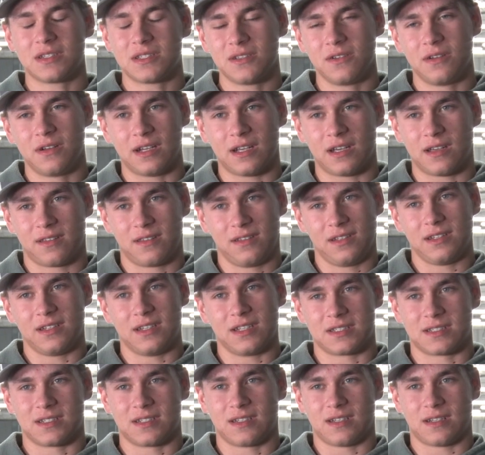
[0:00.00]
a student athlete
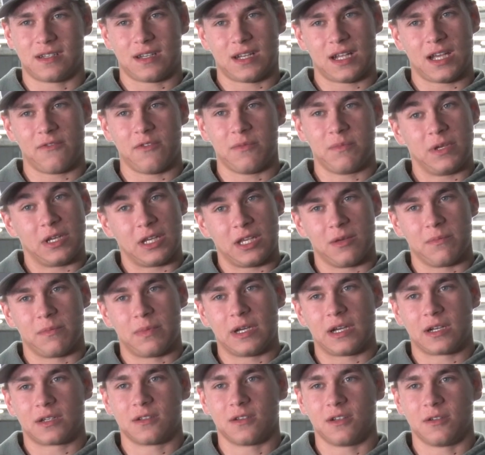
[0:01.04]
doesn't have a big
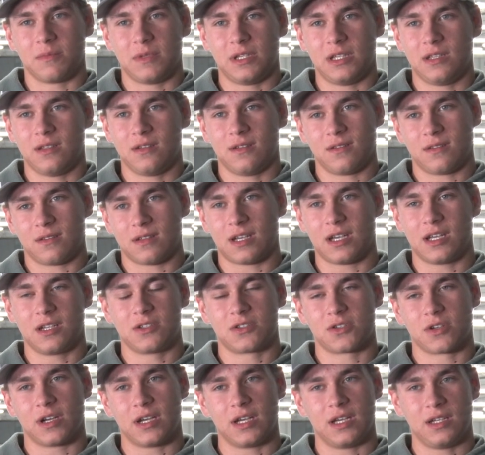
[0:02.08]
impact on me. I
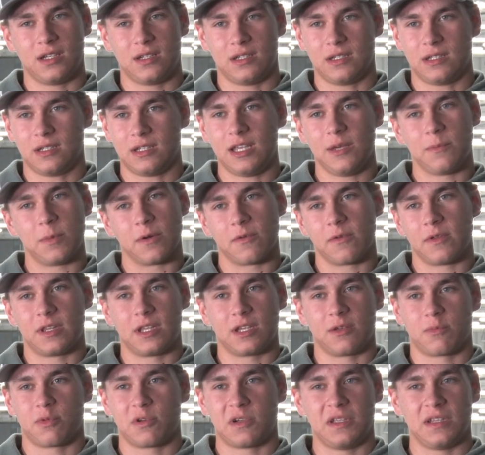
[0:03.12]
try and keep
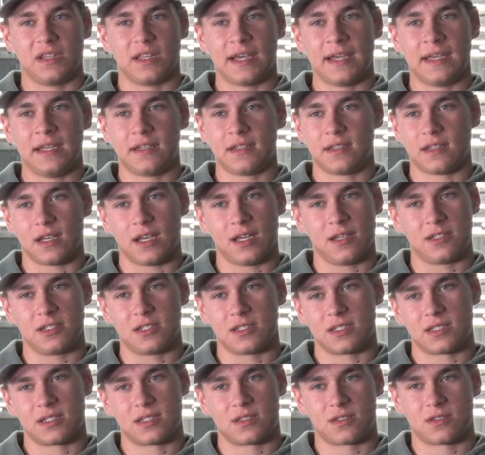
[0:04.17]
everything pretty light. I
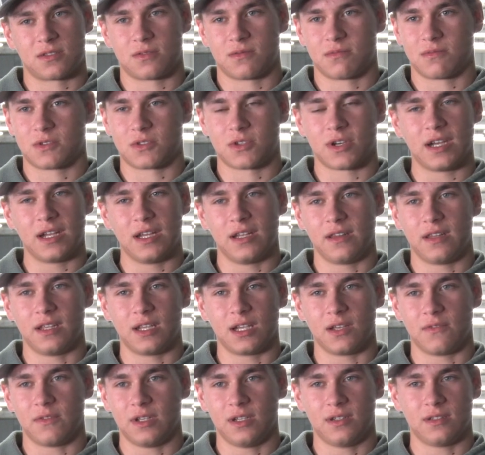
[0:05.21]
just try and
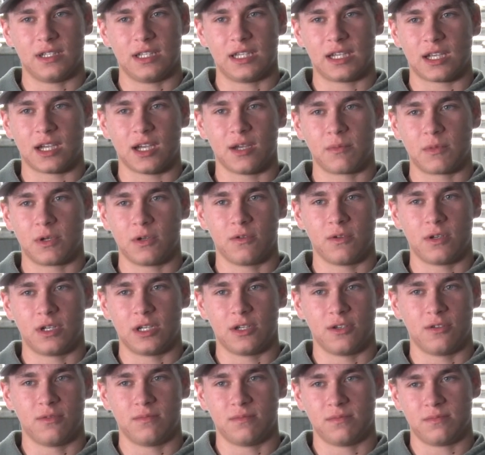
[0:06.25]
think of it like I'm going
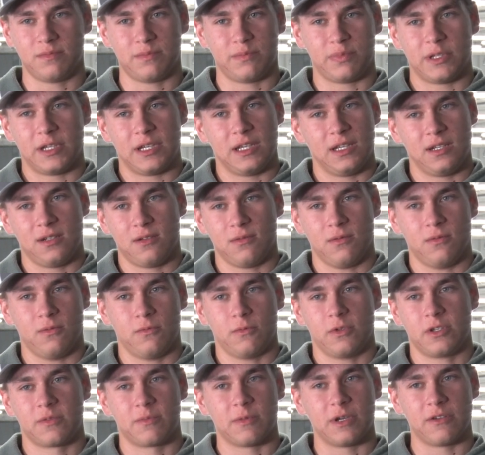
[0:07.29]
out playing
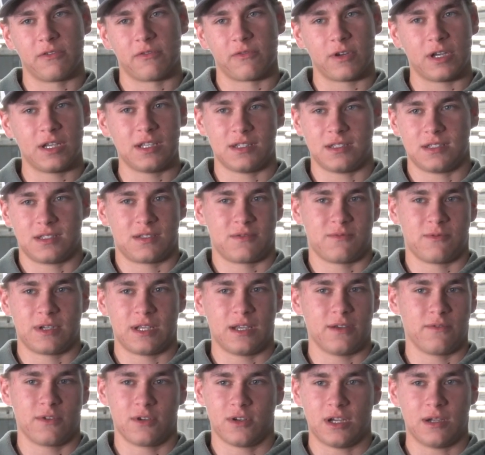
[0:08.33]
with my friends
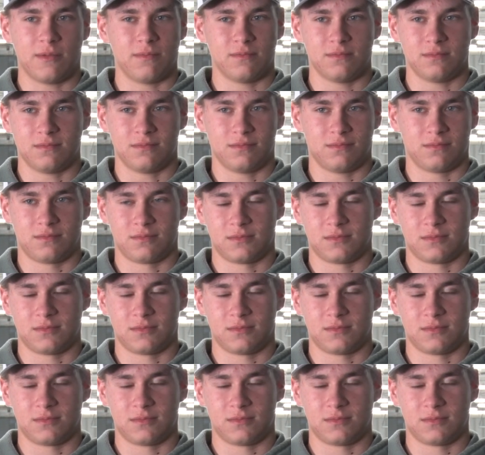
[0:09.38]
whenever I'm